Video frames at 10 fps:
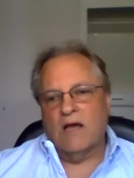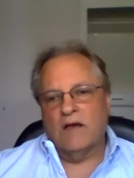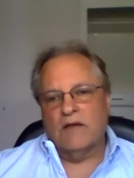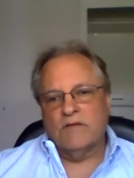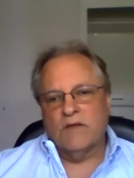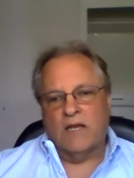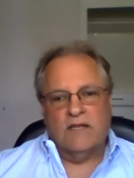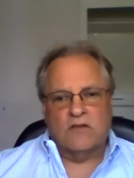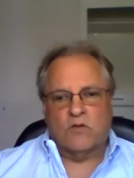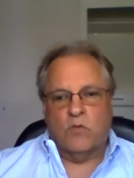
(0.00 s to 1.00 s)
uh,
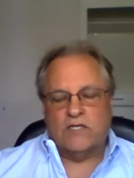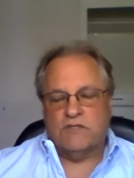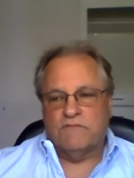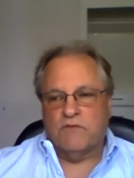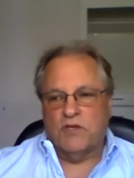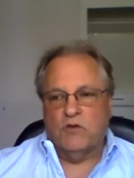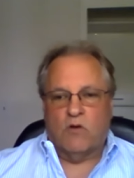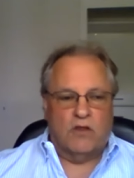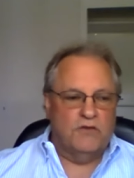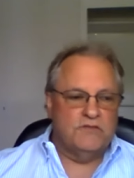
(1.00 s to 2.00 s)
another question for you,
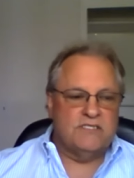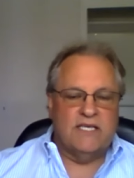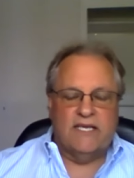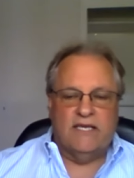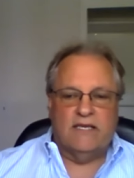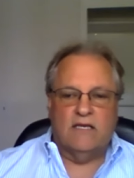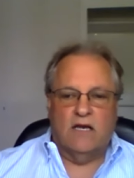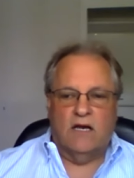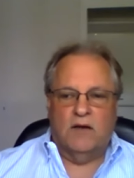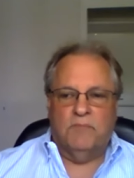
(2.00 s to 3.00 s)
are you seeing
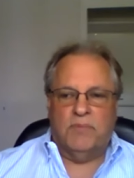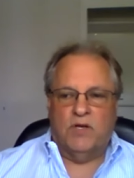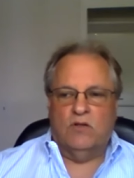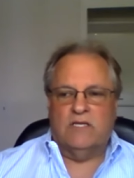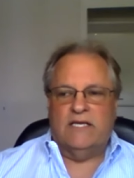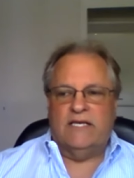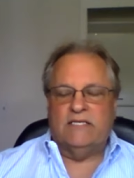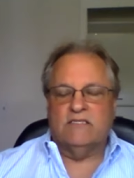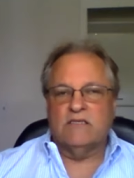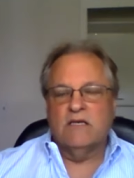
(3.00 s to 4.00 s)
uh,
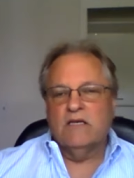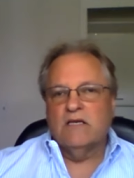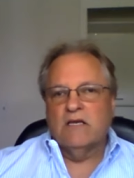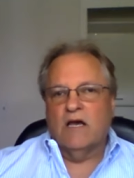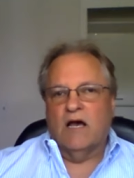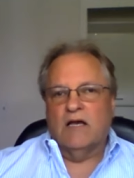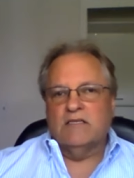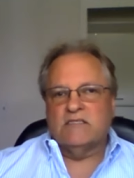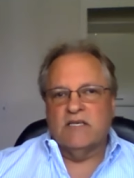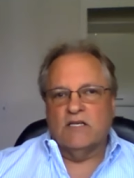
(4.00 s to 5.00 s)
buildings? uh,
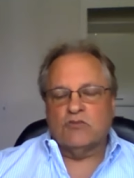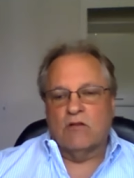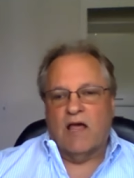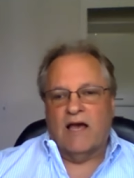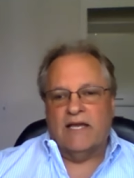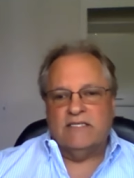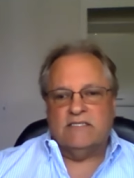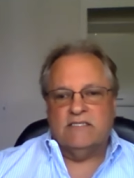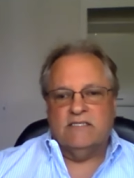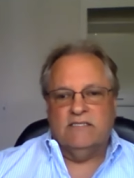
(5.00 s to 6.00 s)

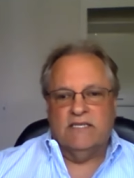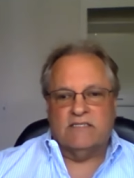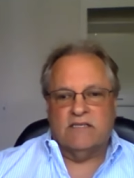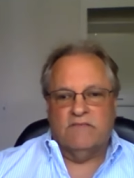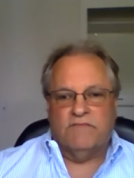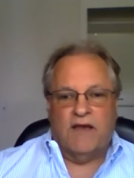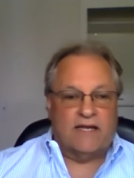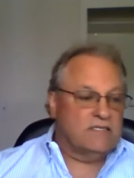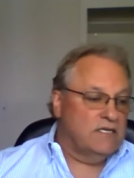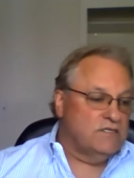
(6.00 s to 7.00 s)
centralized
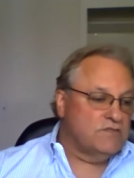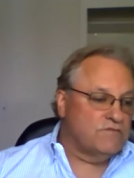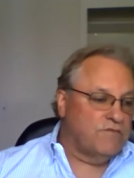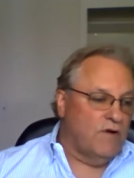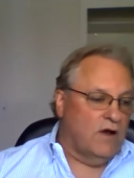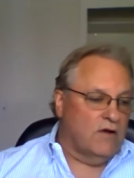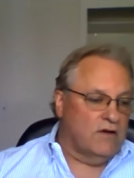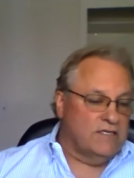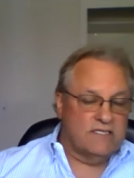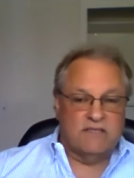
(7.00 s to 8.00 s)
disinfectants uh,
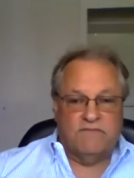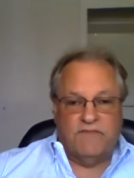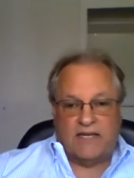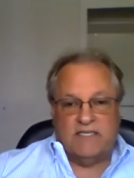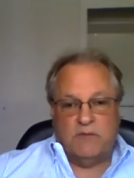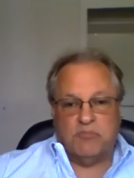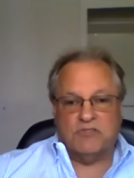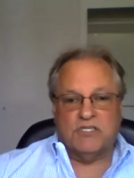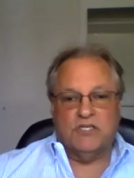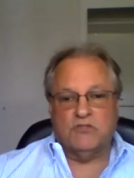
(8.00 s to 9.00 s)
or disinfecting
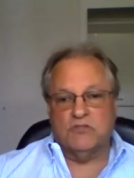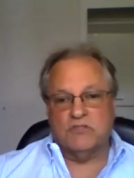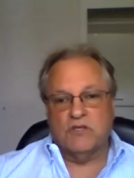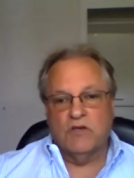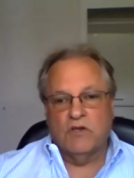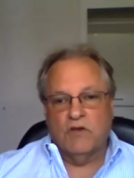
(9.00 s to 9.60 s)
procedures